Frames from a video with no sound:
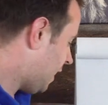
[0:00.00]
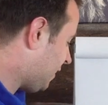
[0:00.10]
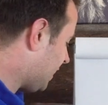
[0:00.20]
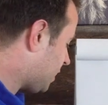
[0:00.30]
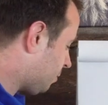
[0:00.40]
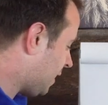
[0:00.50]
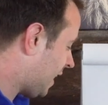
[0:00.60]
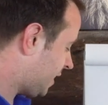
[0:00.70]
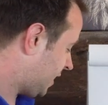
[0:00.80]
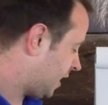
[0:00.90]
And that's the
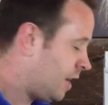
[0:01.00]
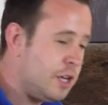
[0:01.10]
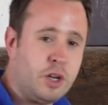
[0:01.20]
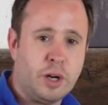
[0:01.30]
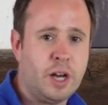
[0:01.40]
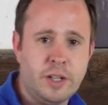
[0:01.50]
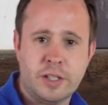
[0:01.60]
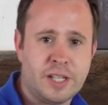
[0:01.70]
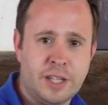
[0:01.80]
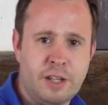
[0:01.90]
reality. You've got to
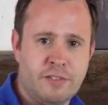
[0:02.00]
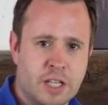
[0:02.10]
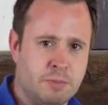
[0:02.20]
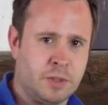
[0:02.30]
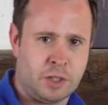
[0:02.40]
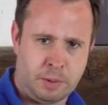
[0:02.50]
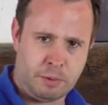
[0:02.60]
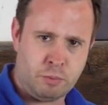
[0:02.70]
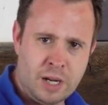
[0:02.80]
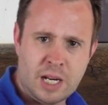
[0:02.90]
understand the investments, they've got to
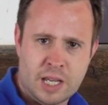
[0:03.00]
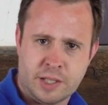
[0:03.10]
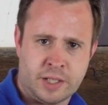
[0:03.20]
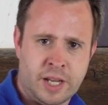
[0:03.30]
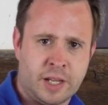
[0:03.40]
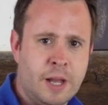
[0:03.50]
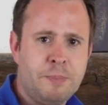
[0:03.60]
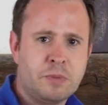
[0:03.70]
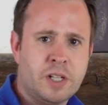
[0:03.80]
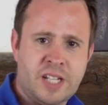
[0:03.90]
be realistic,
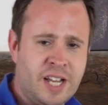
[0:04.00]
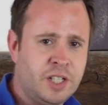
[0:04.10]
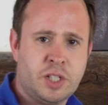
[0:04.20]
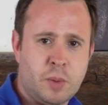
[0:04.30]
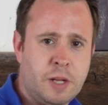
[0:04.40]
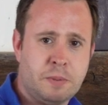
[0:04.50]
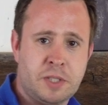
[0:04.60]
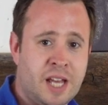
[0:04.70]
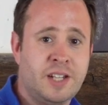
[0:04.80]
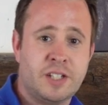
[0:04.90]
10 to
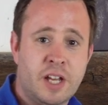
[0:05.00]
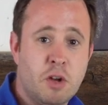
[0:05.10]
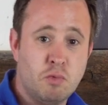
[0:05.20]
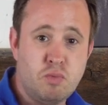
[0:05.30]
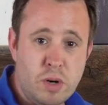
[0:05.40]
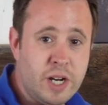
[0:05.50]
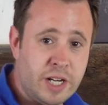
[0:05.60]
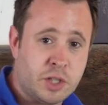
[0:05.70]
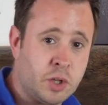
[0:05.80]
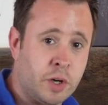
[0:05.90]
20%,
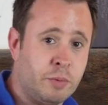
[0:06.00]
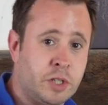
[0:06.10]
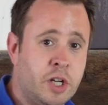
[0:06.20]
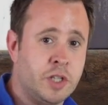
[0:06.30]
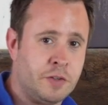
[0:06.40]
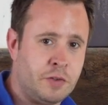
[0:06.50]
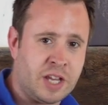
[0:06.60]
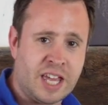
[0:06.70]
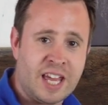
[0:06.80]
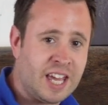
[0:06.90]
really solid returns. If you're
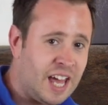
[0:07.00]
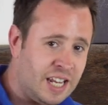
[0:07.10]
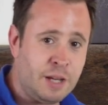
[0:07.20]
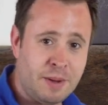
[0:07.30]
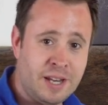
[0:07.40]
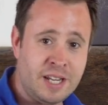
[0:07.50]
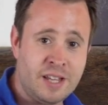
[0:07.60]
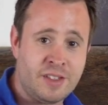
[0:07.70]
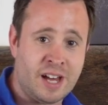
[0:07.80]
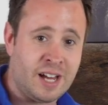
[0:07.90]
getting anywhere near
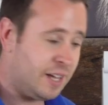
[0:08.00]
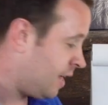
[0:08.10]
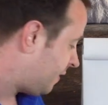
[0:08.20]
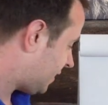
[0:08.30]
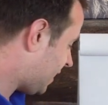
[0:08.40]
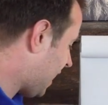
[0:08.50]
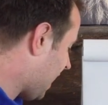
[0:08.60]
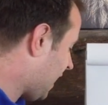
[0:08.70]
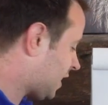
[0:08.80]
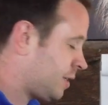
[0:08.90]
that, that's an
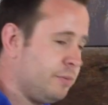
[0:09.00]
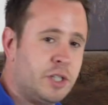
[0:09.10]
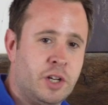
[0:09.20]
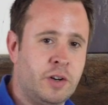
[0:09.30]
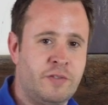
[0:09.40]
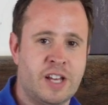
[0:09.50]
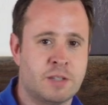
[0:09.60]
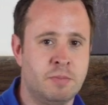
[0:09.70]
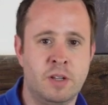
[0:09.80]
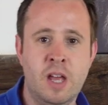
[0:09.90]
excellent return on
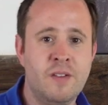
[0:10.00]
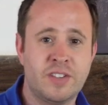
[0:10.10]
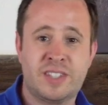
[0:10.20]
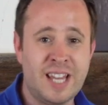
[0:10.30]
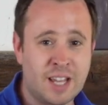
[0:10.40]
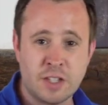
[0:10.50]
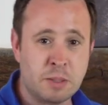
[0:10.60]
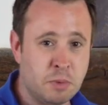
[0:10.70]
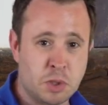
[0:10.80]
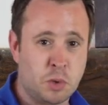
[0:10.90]
investment. The second
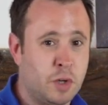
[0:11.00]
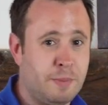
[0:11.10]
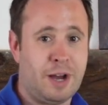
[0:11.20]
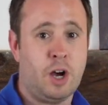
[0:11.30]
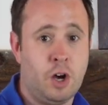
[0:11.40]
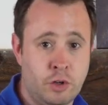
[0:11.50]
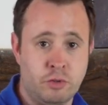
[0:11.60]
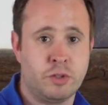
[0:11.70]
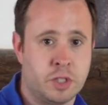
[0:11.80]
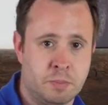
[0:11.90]
someone's talking about
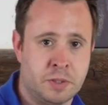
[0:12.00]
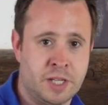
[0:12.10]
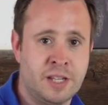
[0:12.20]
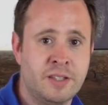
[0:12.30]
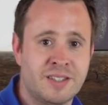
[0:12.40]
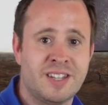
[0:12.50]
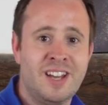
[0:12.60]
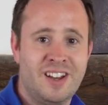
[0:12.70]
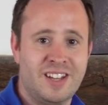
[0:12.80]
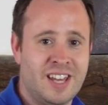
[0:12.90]
hundreds of percents
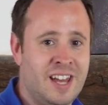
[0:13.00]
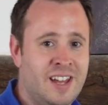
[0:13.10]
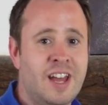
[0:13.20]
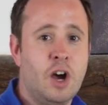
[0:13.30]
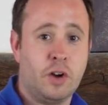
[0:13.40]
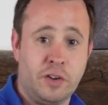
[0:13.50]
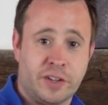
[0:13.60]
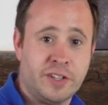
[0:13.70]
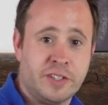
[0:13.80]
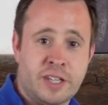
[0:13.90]
a year on a
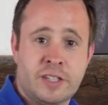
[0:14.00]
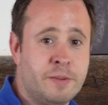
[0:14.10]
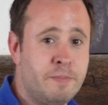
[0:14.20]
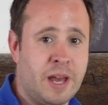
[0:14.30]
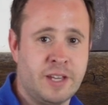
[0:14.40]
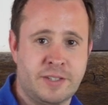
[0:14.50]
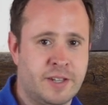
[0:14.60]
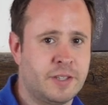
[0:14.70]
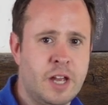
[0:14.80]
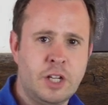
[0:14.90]
consistent
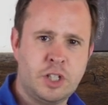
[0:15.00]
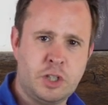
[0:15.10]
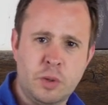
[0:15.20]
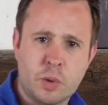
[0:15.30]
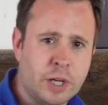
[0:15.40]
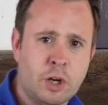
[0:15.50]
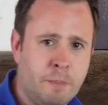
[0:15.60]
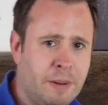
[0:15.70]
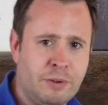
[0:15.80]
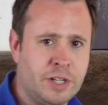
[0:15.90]
basis, just do a quick
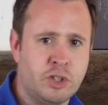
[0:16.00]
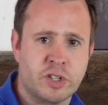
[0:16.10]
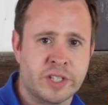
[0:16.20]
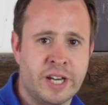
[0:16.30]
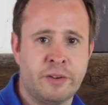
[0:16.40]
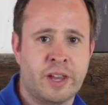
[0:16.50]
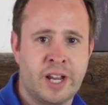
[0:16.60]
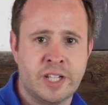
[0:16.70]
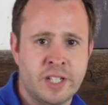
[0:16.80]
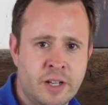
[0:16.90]
compound interest
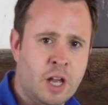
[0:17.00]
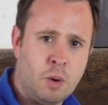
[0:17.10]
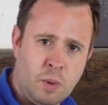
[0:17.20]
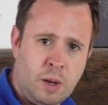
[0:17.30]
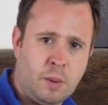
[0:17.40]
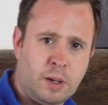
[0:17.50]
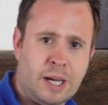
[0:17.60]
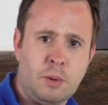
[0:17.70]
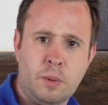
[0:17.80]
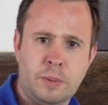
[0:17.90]
calculator, work
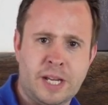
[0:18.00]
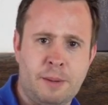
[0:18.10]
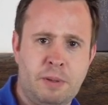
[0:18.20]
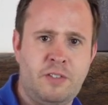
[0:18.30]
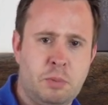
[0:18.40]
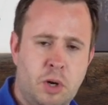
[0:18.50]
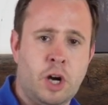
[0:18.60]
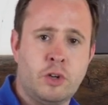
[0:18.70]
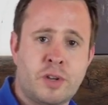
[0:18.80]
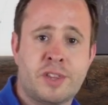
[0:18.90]
out what would happen if you put
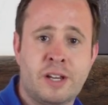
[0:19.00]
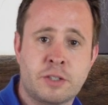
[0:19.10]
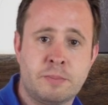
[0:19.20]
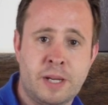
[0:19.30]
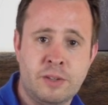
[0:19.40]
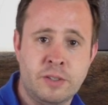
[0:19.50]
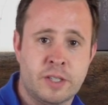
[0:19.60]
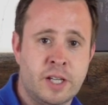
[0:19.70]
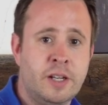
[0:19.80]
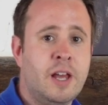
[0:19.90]
£100,000
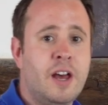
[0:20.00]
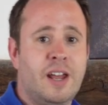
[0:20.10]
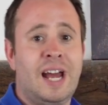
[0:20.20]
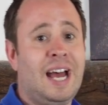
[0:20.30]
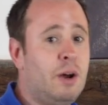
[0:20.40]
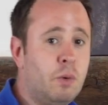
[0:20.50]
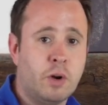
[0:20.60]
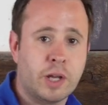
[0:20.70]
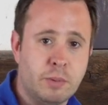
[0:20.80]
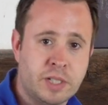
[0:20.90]
in and how
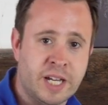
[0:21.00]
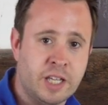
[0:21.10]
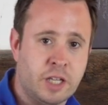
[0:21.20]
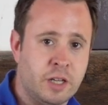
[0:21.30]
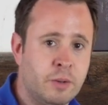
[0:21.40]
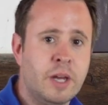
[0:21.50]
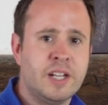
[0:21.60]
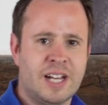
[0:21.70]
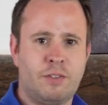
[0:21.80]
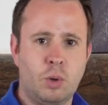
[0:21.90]
long it would take you
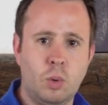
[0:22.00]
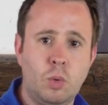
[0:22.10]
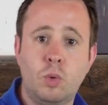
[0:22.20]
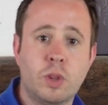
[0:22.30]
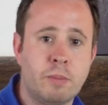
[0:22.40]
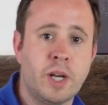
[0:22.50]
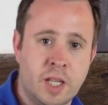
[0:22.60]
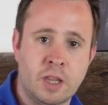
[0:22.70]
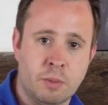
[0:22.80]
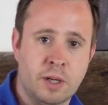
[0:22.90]
to have all the money
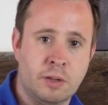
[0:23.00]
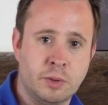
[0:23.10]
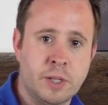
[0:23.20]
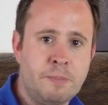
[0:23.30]
in the world.